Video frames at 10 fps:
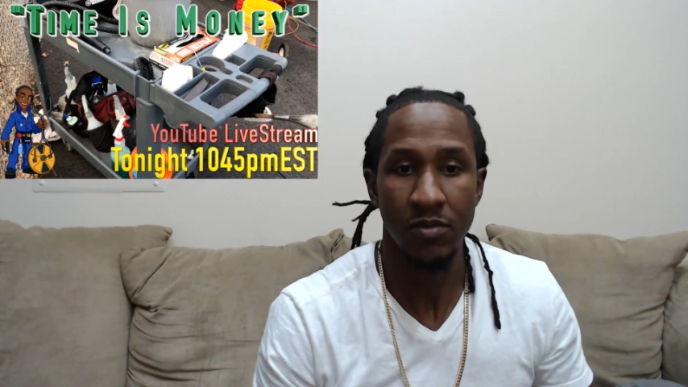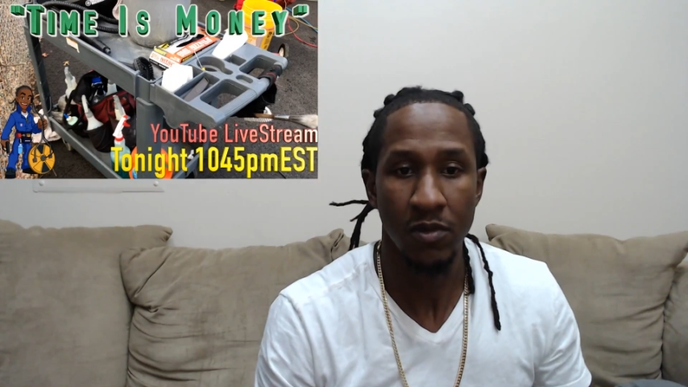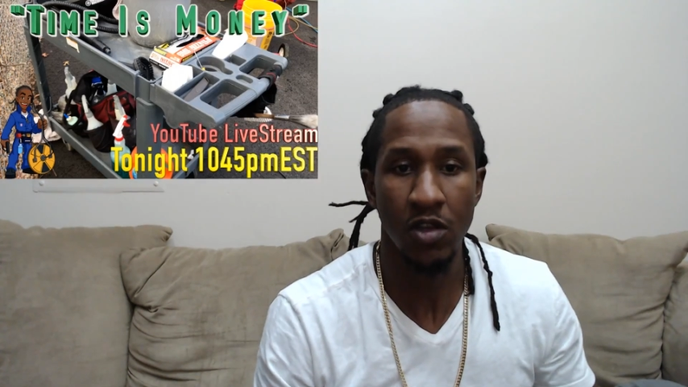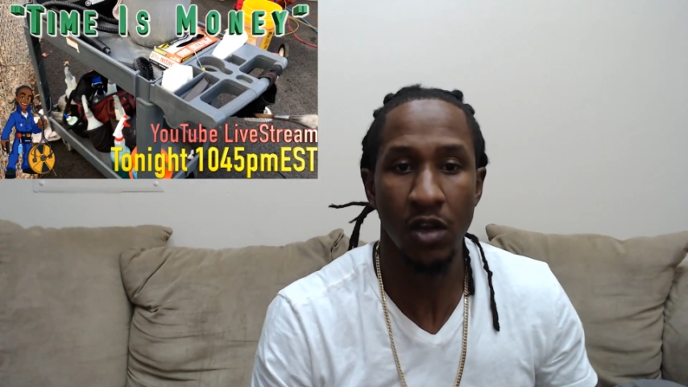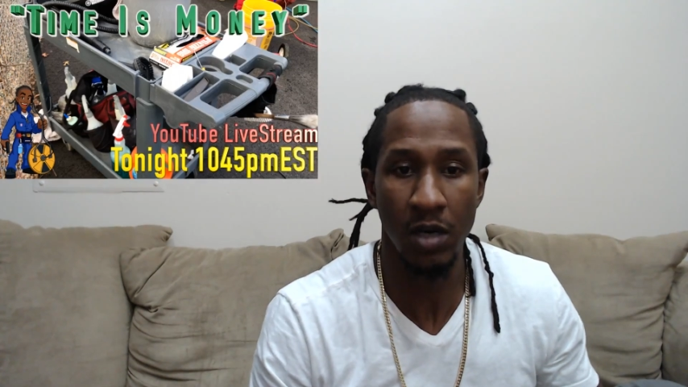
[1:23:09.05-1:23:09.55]

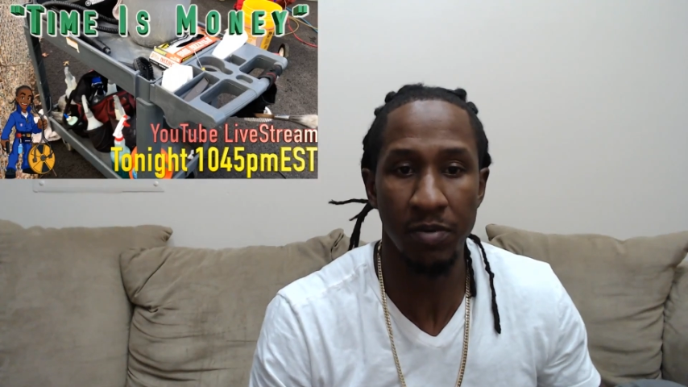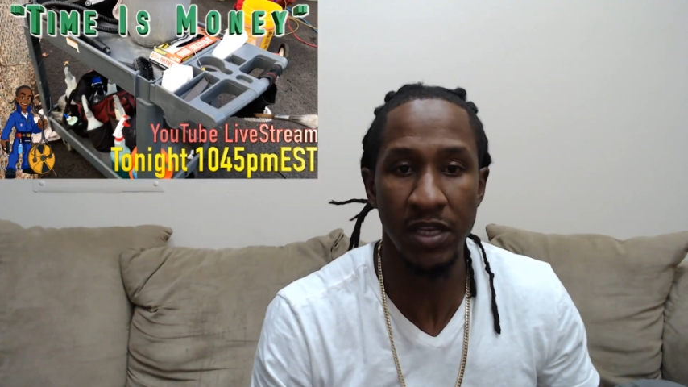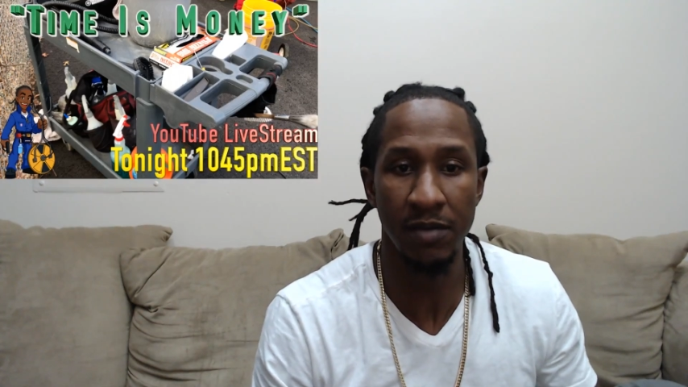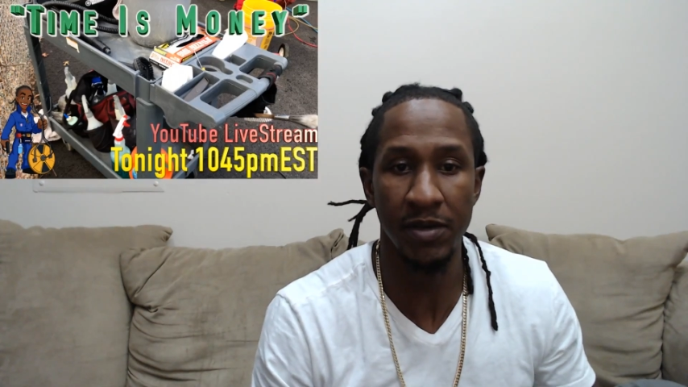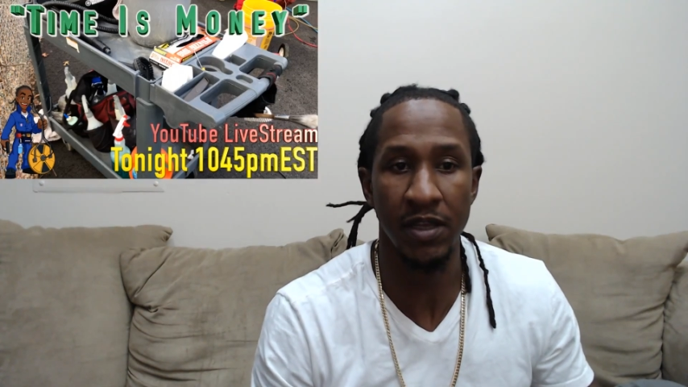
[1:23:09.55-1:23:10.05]
you're gonna
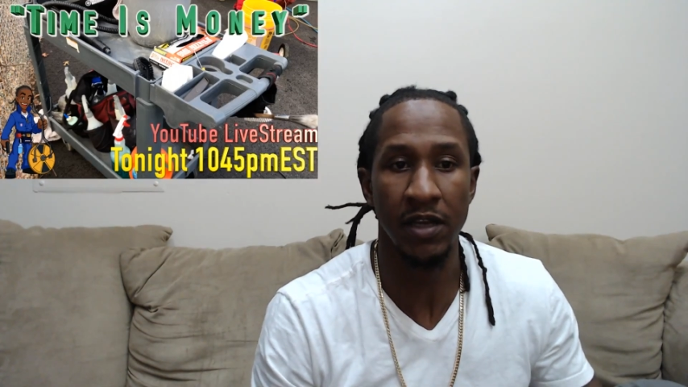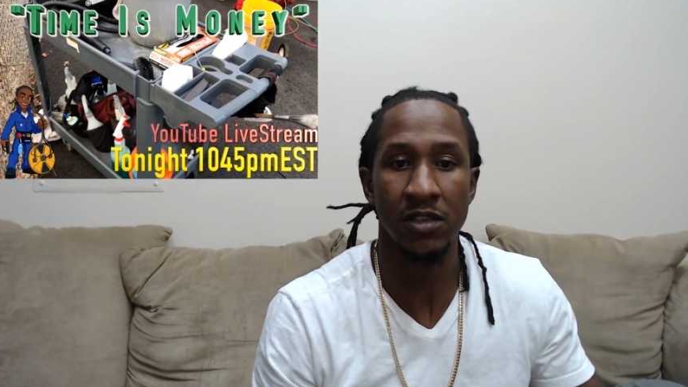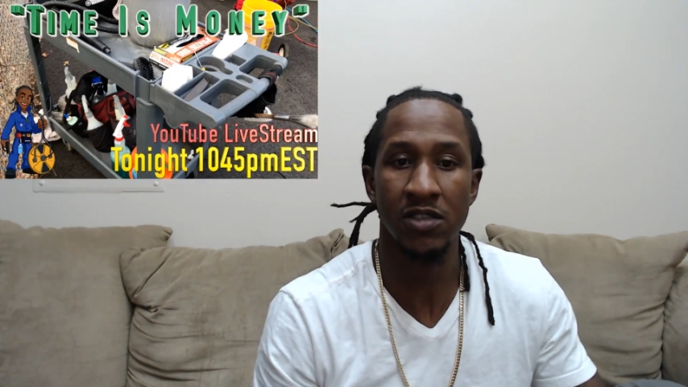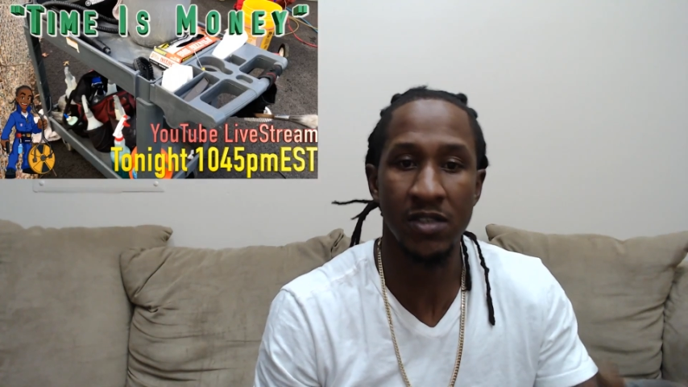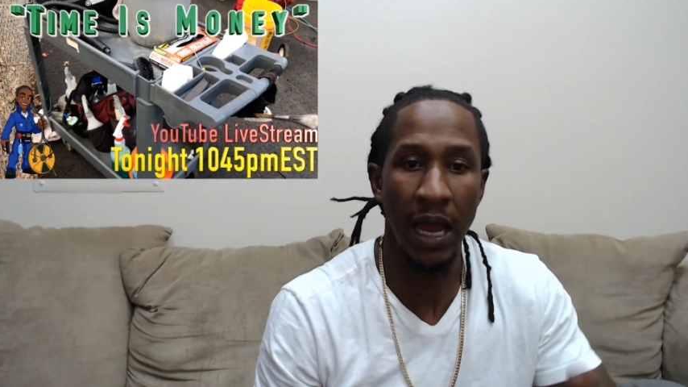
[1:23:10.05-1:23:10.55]
believe me then.
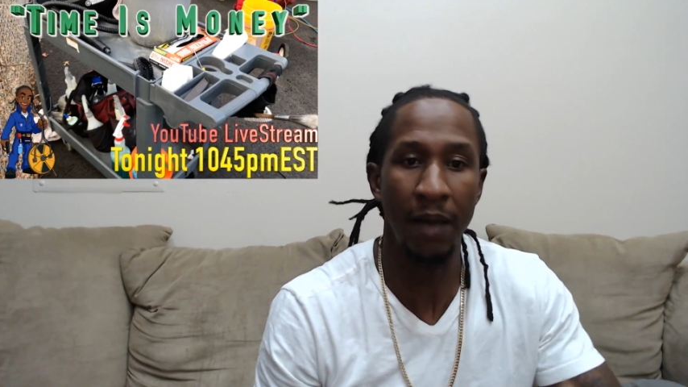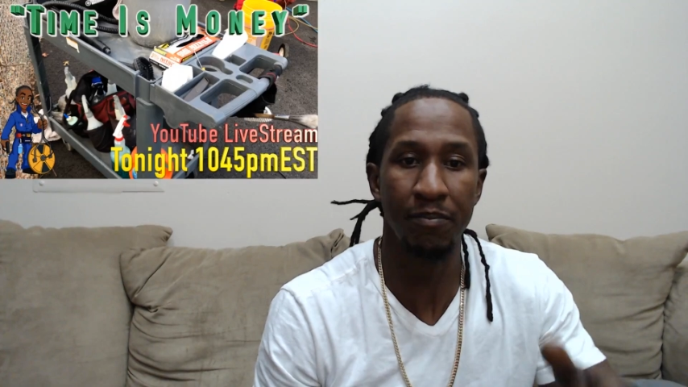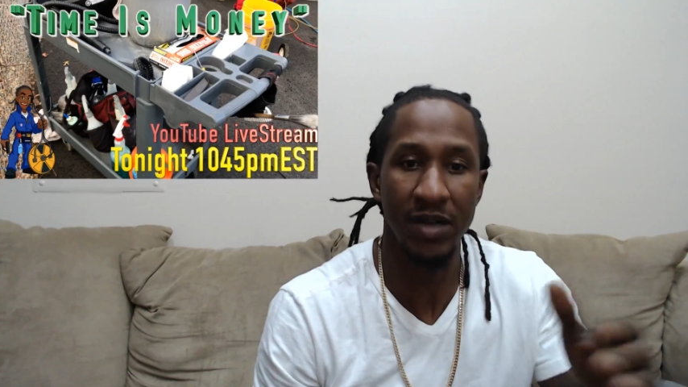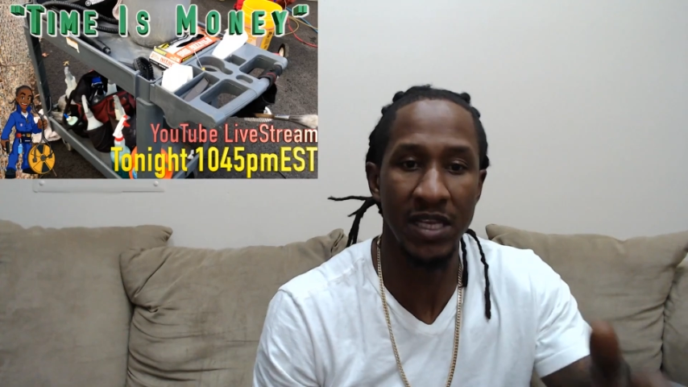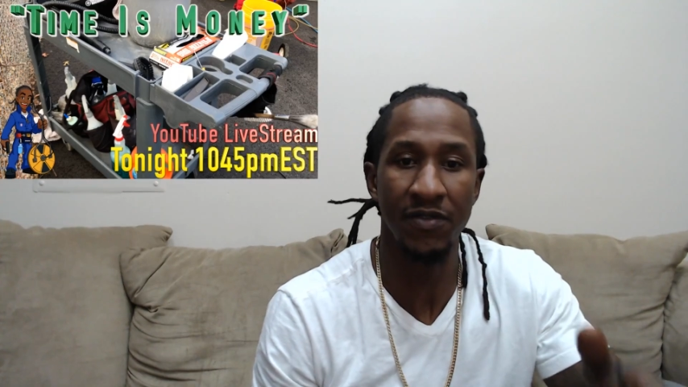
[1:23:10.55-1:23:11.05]
Stop
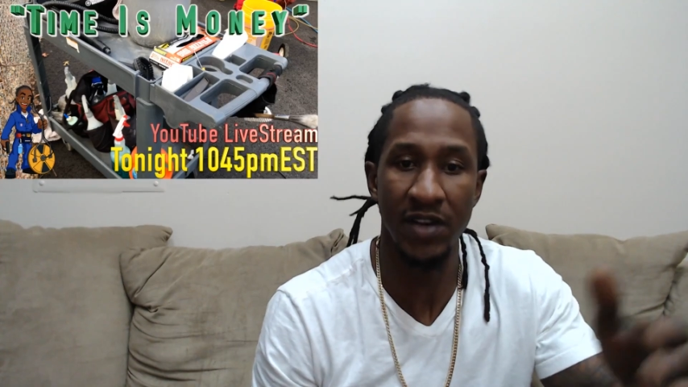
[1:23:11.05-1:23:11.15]
believing